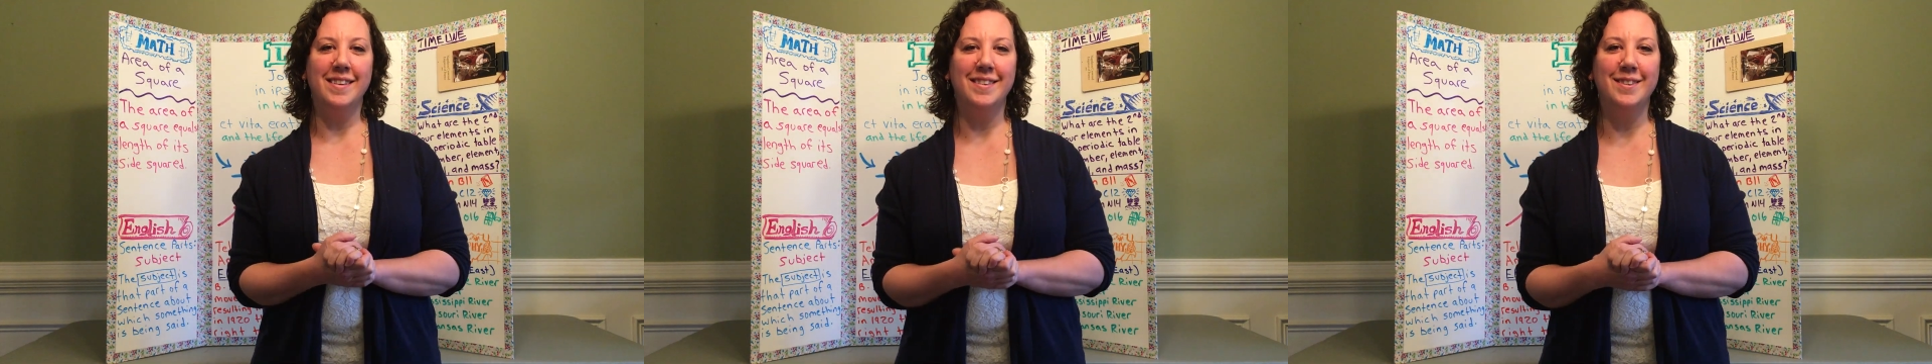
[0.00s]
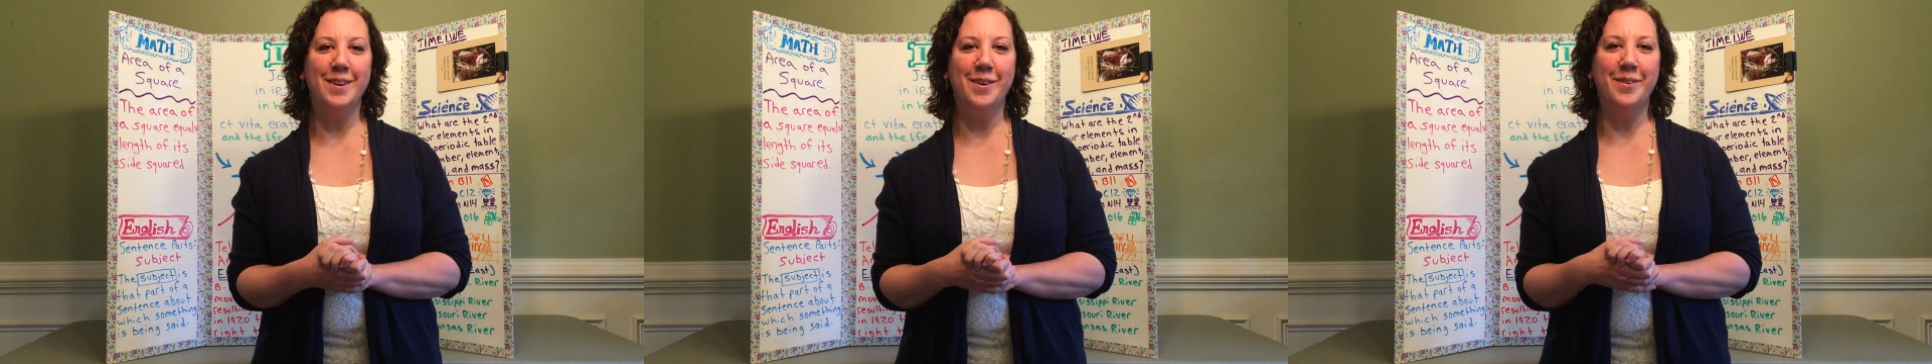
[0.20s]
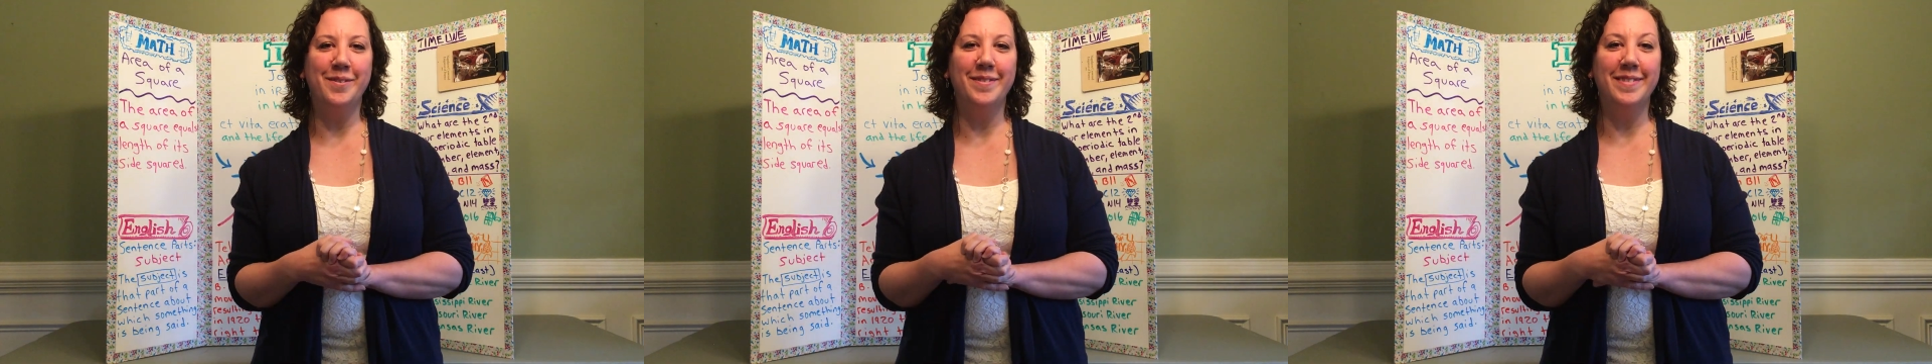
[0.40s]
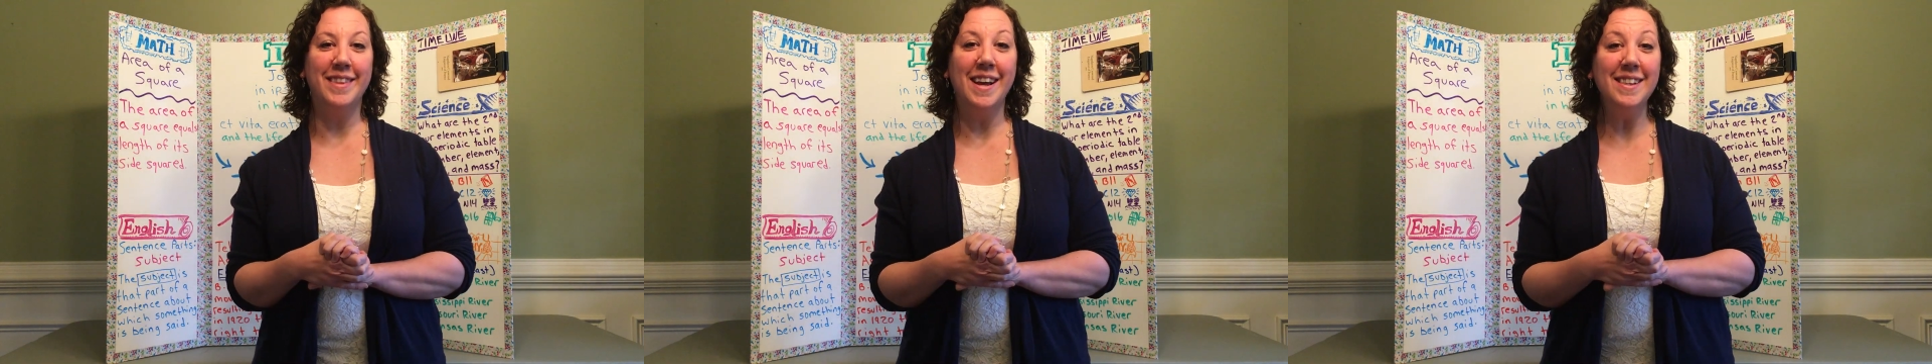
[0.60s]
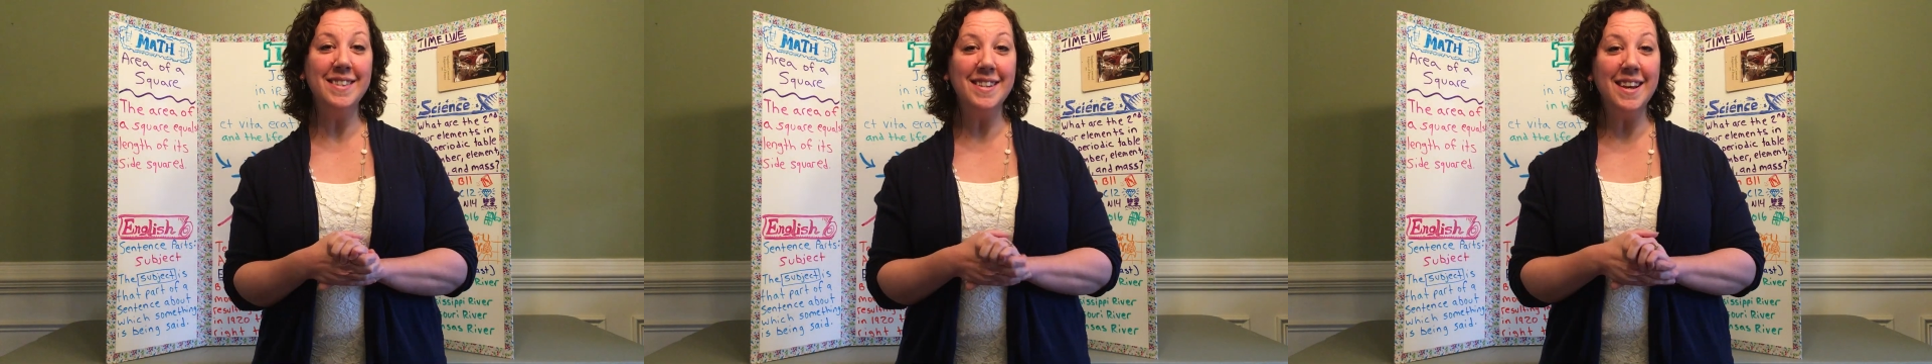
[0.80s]
So
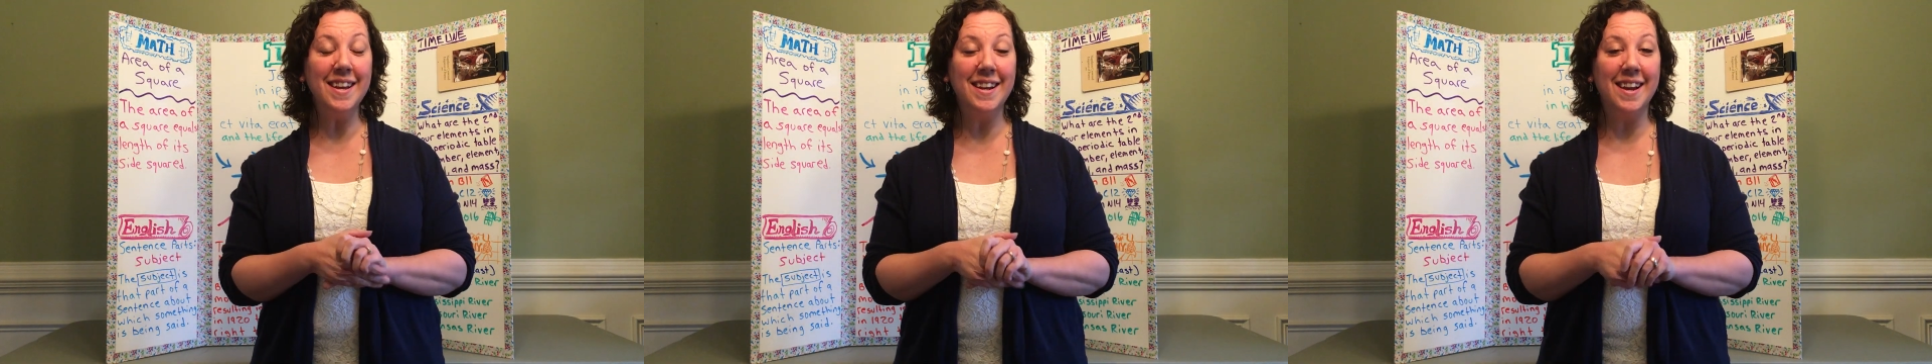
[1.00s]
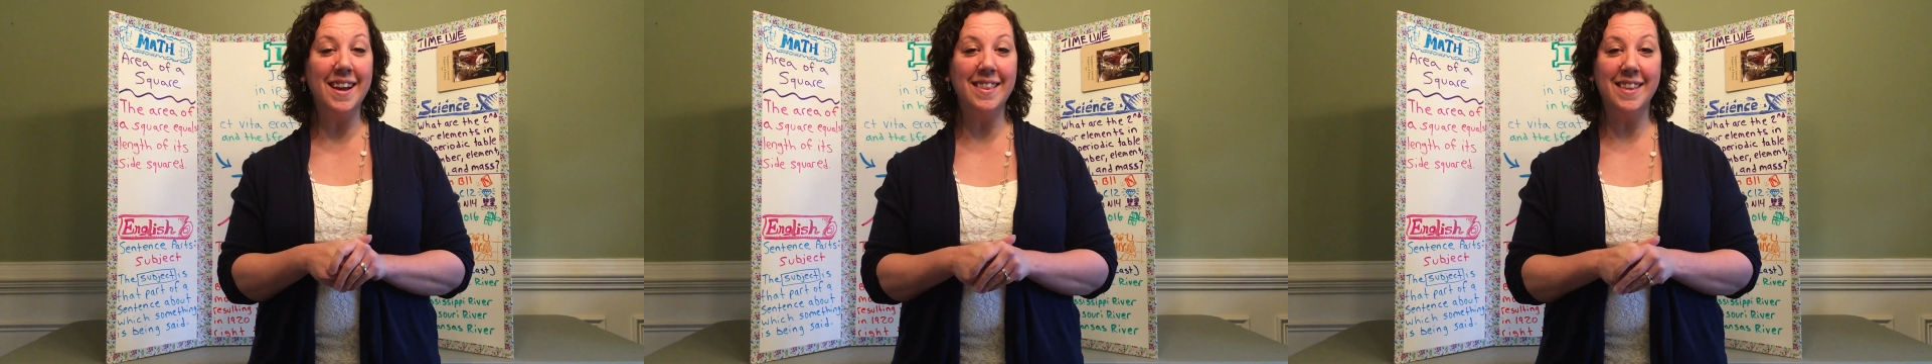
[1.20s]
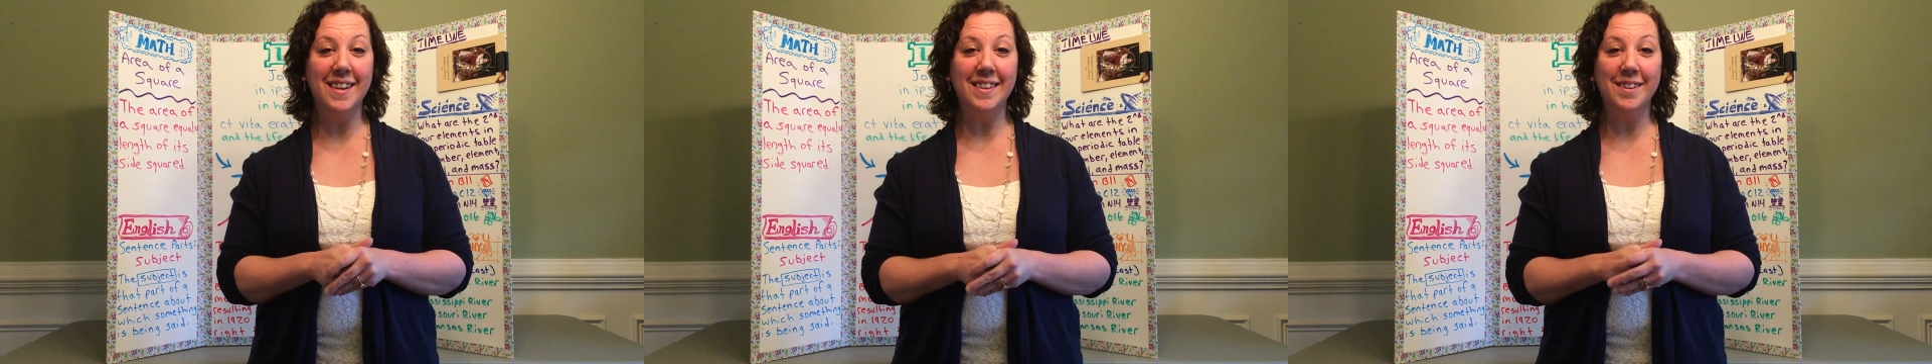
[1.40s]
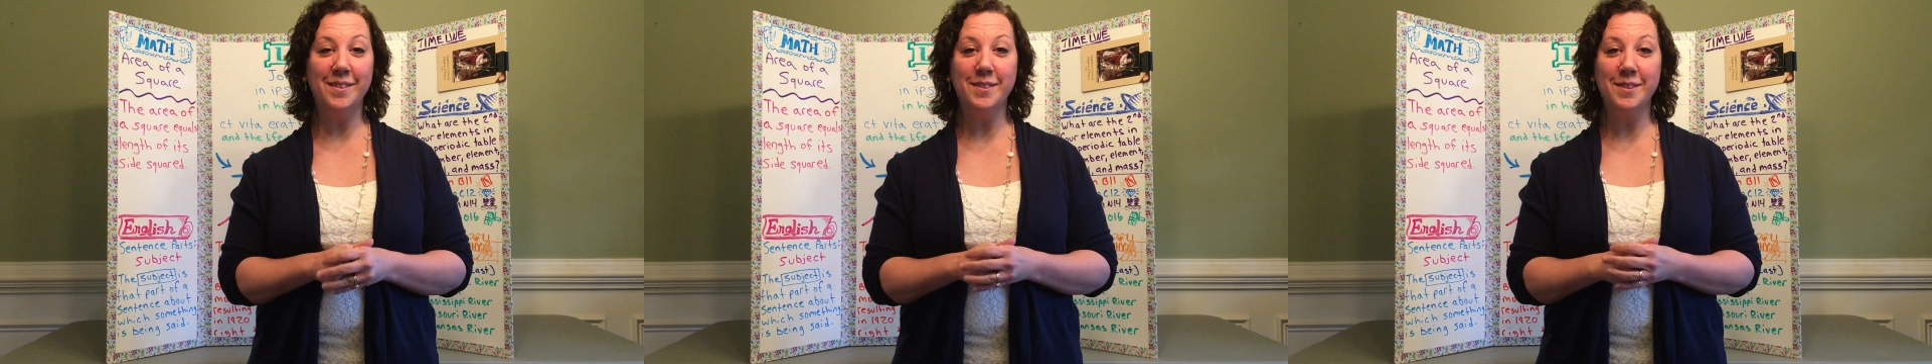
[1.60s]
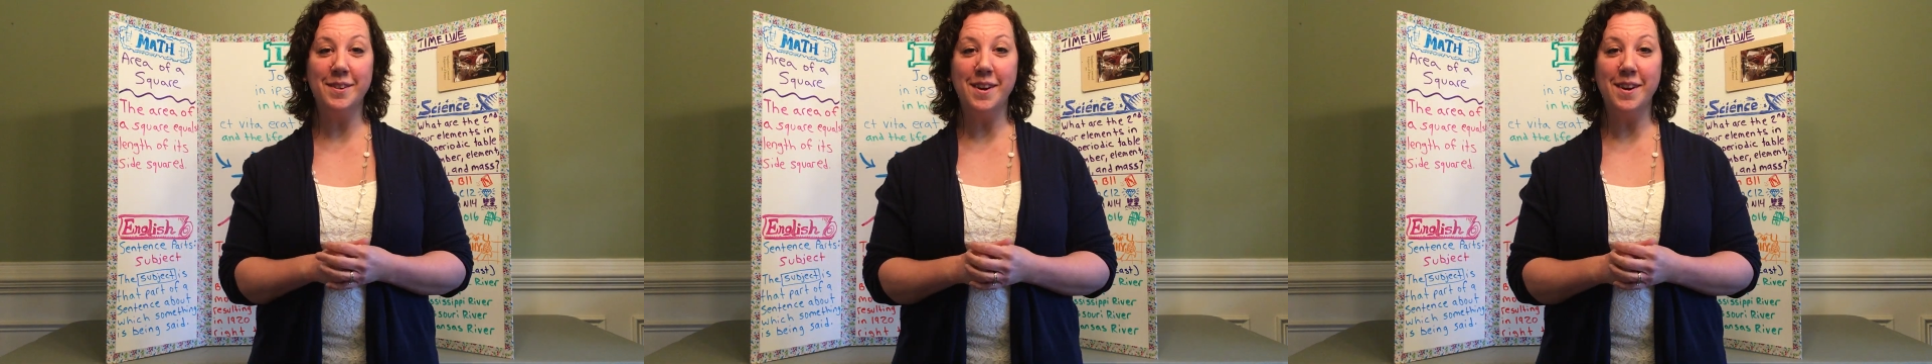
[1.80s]
that's it. I think those are